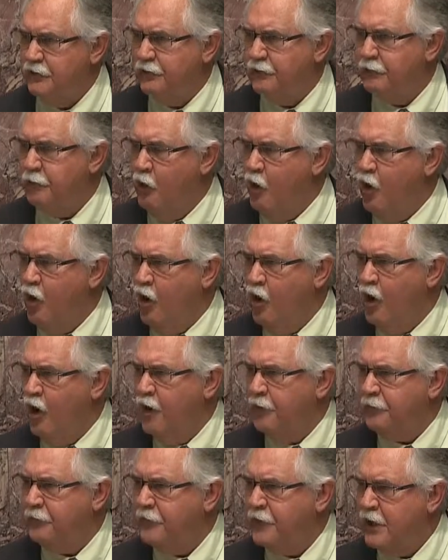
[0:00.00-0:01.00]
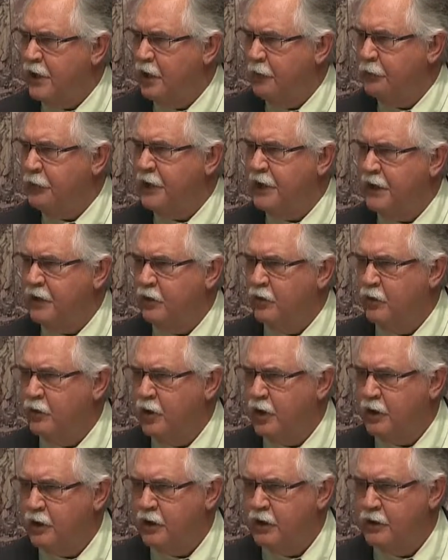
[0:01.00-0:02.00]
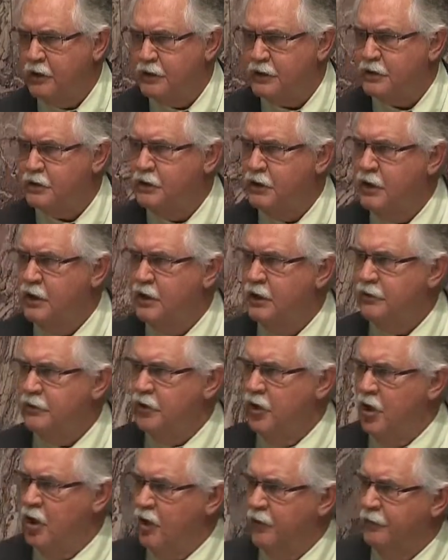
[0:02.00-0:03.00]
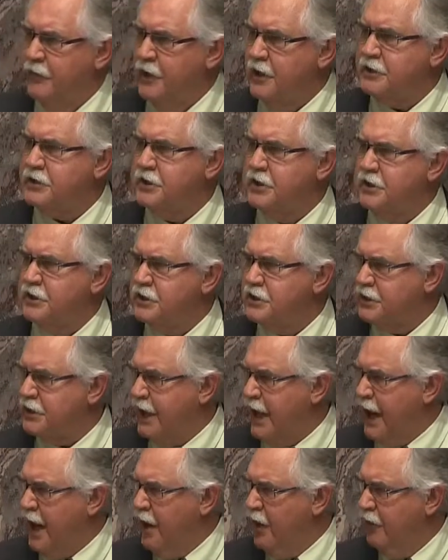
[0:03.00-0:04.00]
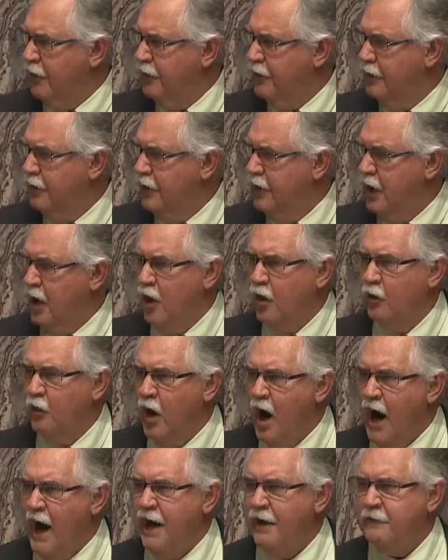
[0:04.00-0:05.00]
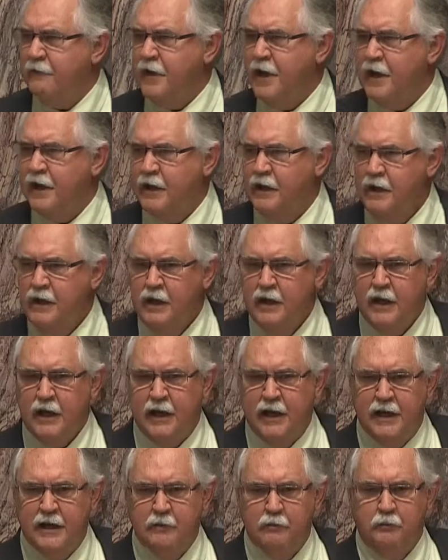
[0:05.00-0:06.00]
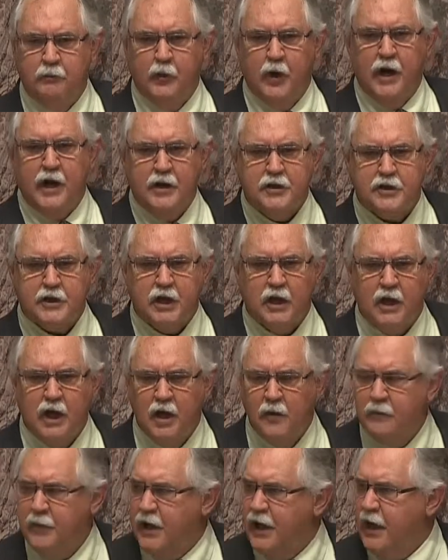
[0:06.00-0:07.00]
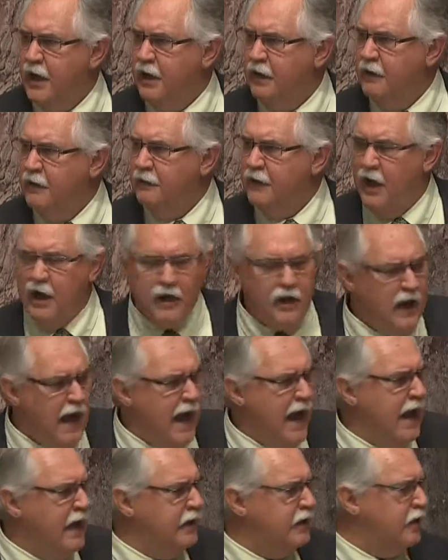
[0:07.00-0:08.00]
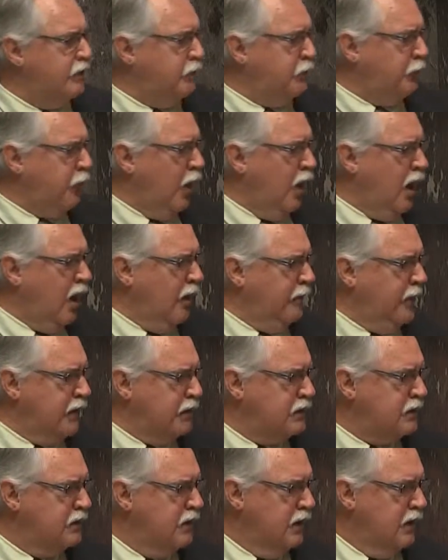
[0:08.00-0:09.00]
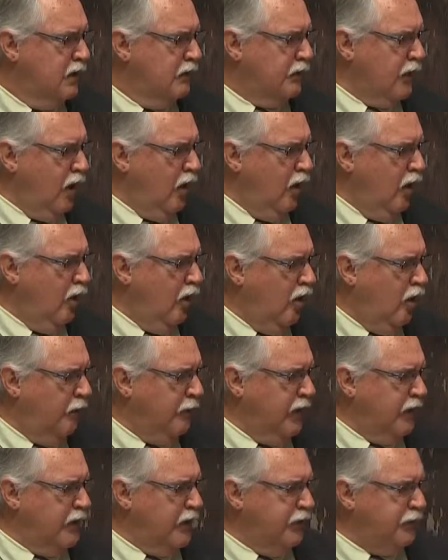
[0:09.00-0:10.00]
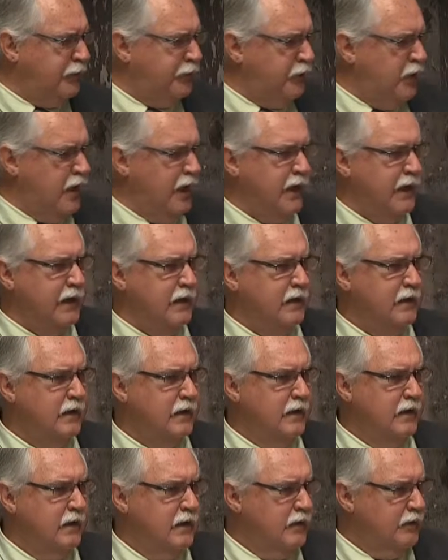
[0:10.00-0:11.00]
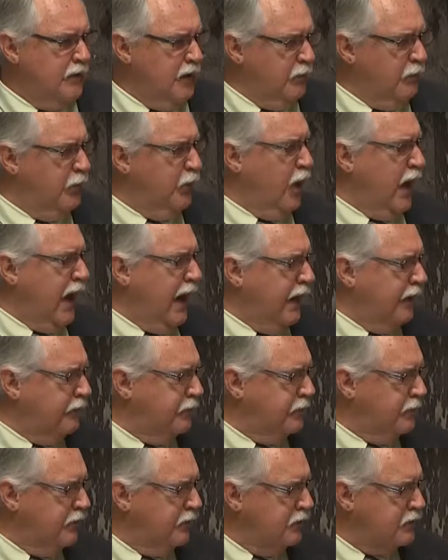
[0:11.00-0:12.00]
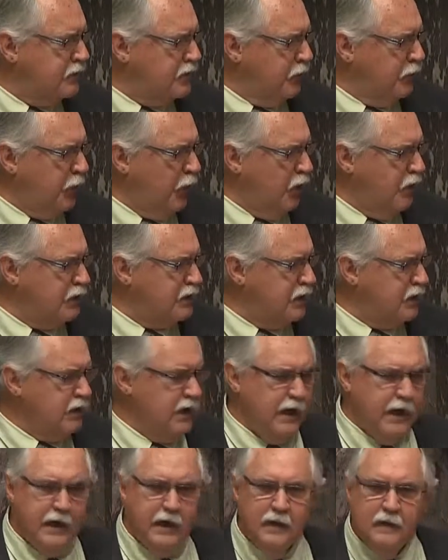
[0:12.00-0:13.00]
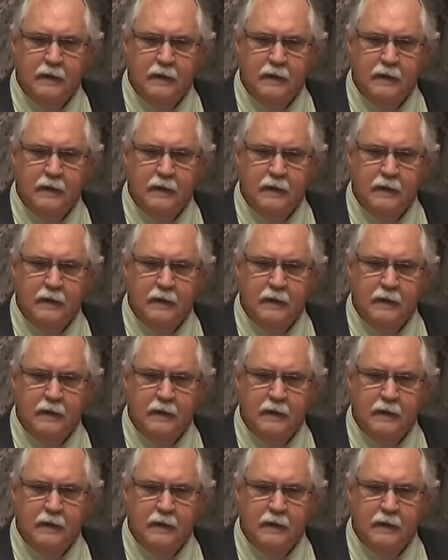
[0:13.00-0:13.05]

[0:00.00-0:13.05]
4 Filipino workers, nervous and scared, arriving in British Columbia, the land of promise, the home of the free, the brave, supposedly,